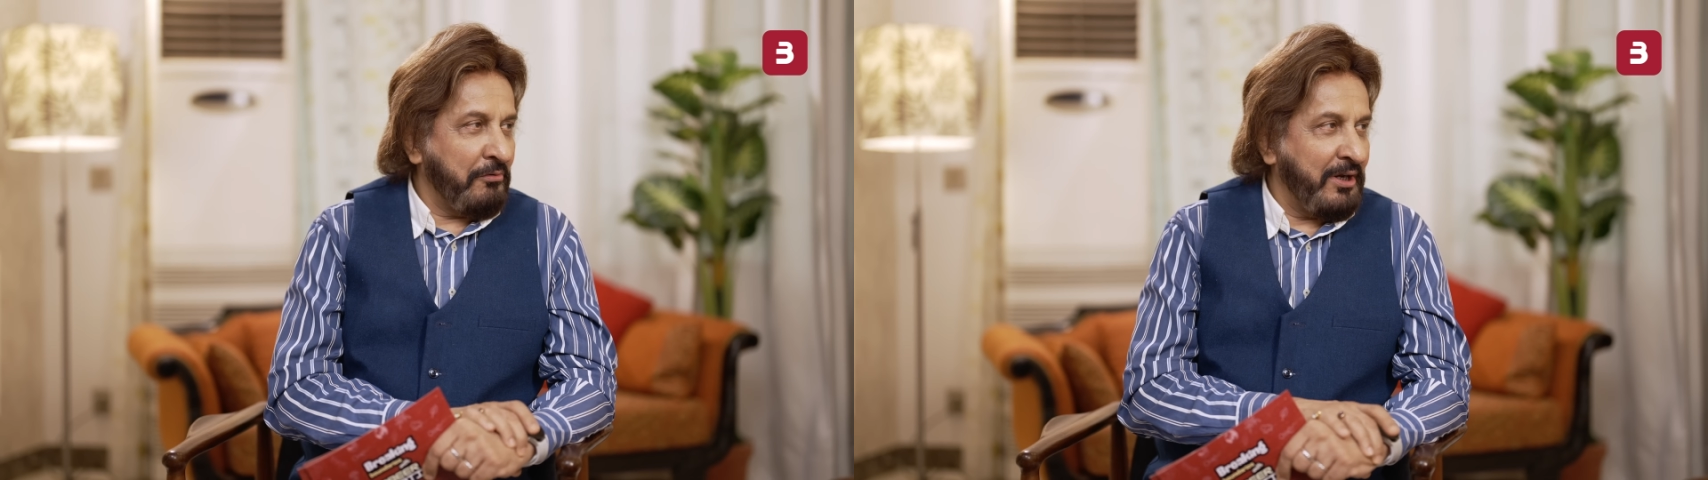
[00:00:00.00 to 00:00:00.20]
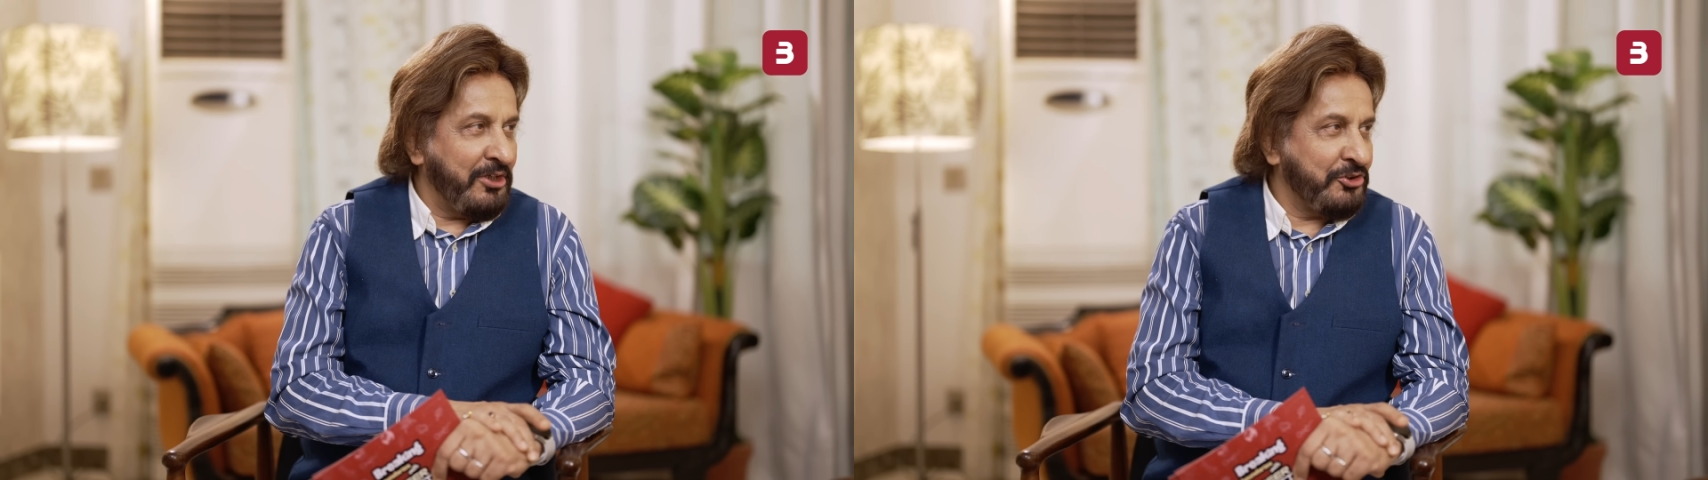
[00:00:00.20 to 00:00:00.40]

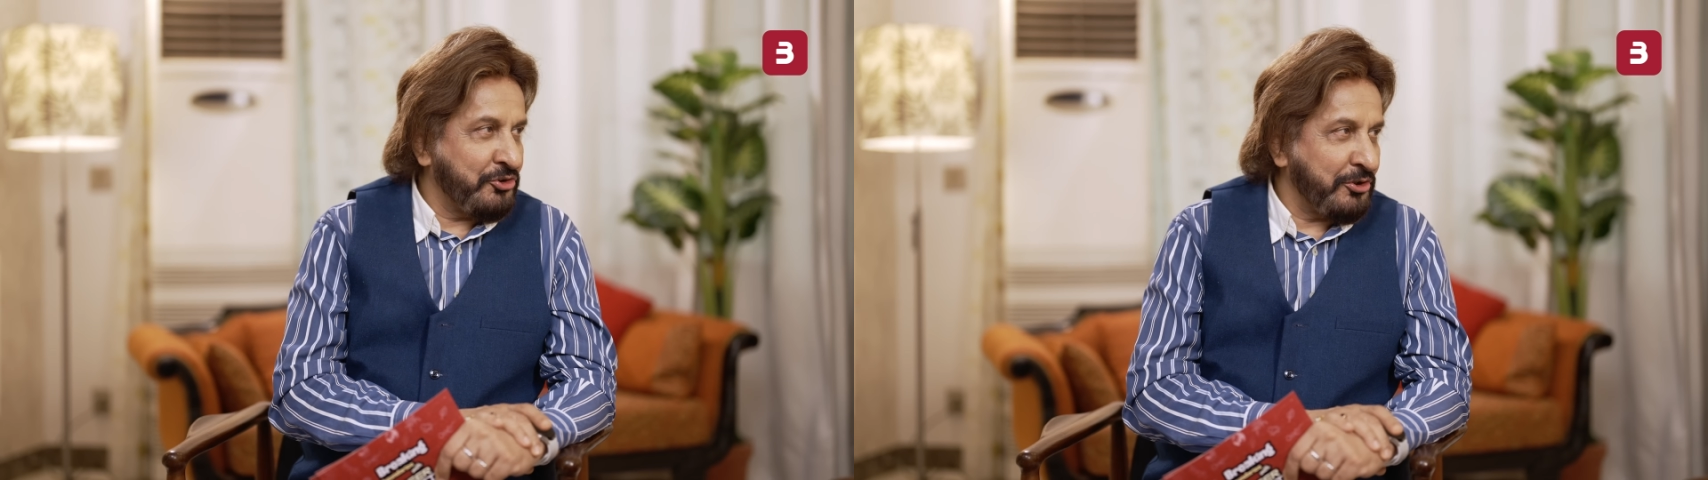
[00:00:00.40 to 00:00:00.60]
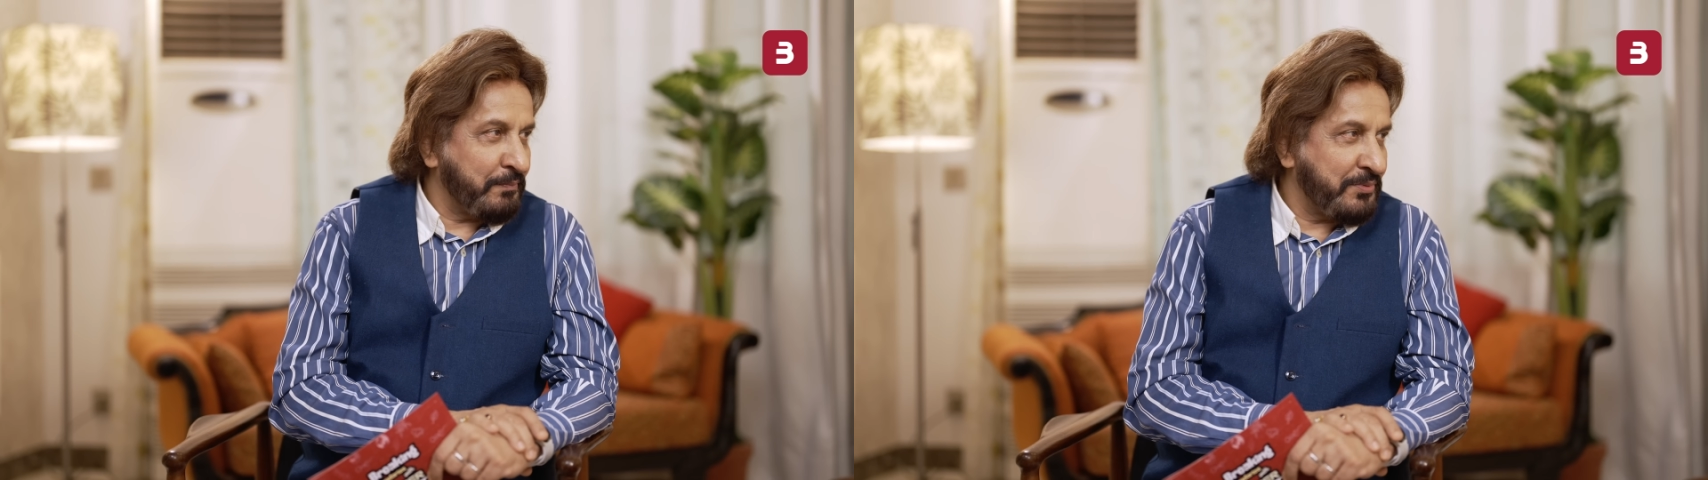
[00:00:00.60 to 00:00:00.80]

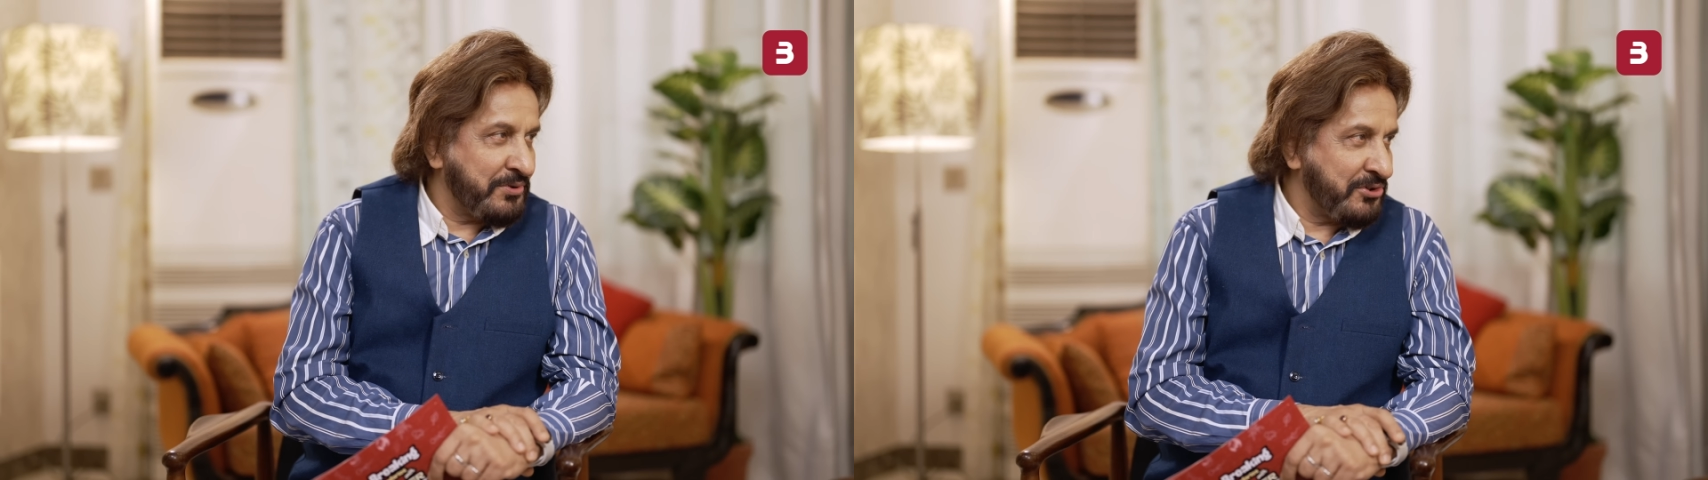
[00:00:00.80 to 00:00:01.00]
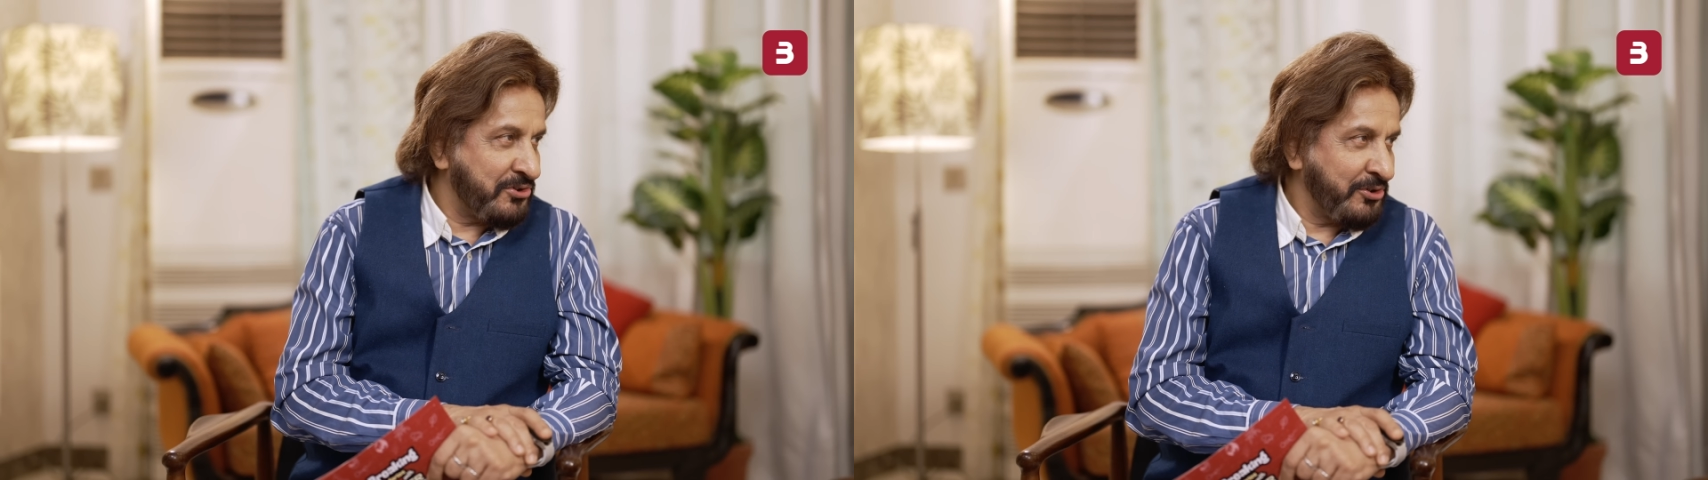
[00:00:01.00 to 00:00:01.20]

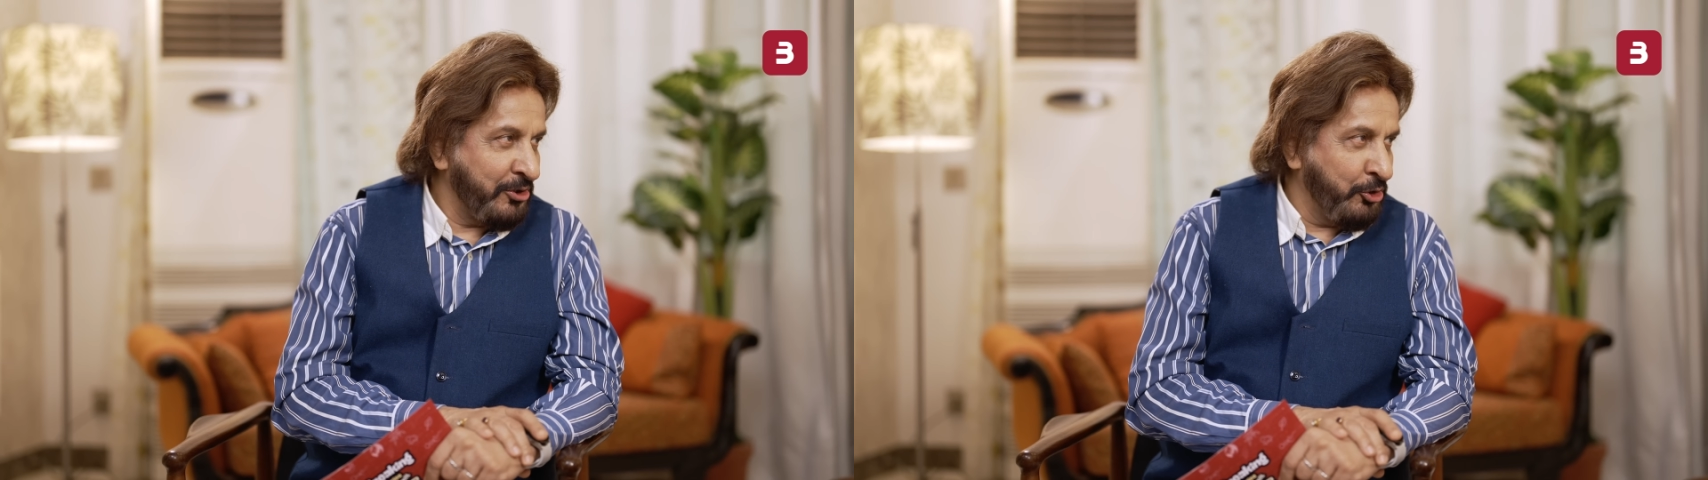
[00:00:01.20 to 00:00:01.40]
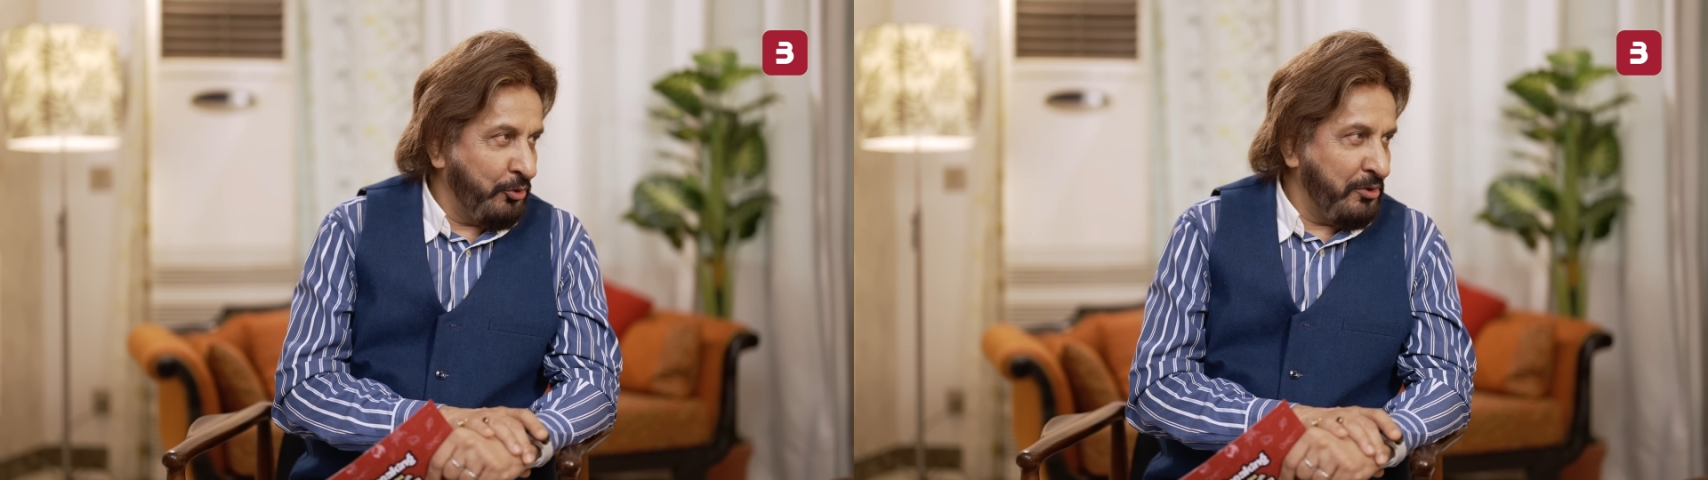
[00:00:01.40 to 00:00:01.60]
relationships,
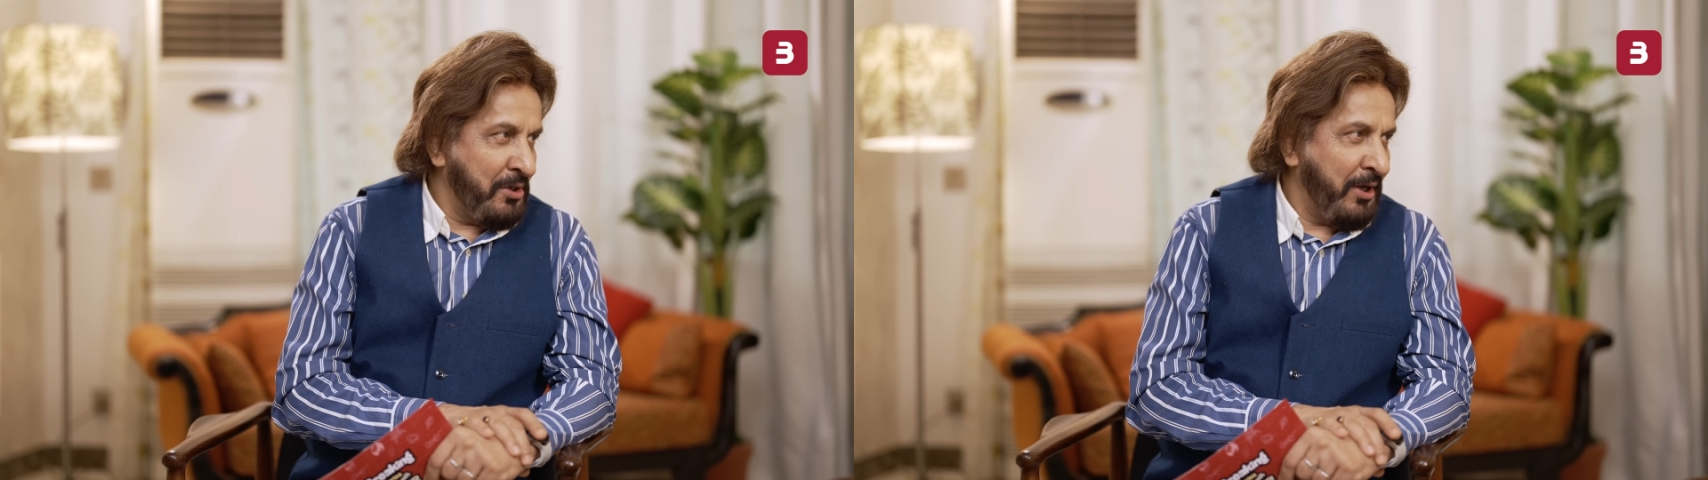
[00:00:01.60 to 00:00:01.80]
good,